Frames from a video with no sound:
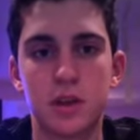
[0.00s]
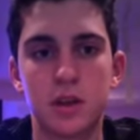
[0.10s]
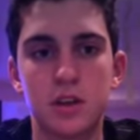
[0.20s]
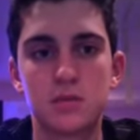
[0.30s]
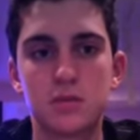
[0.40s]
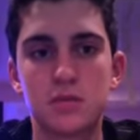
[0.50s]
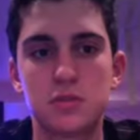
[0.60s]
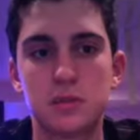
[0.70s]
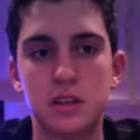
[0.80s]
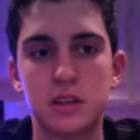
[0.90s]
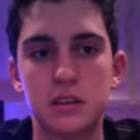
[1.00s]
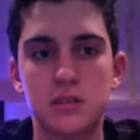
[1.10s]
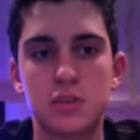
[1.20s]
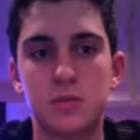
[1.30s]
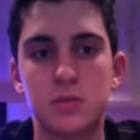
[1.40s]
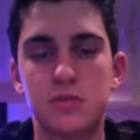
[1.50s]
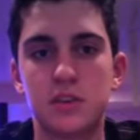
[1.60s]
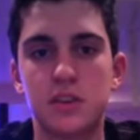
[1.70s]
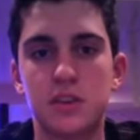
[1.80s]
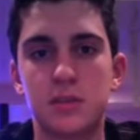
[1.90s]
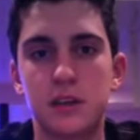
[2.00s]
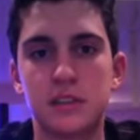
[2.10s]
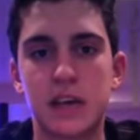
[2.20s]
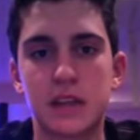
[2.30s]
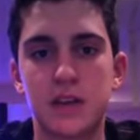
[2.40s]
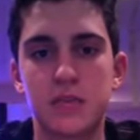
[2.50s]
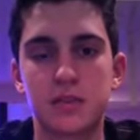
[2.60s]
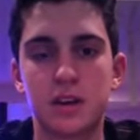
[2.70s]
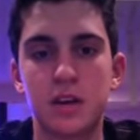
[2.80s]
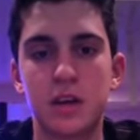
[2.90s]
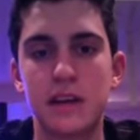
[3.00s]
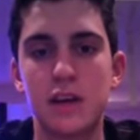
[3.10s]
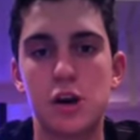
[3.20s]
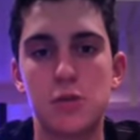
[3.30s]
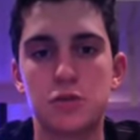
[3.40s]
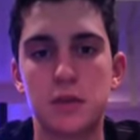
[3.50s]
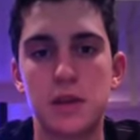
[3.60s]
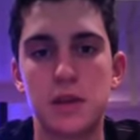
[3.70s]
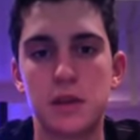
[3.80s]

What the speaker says: This was believed to be funded by South Africa in hopes to end the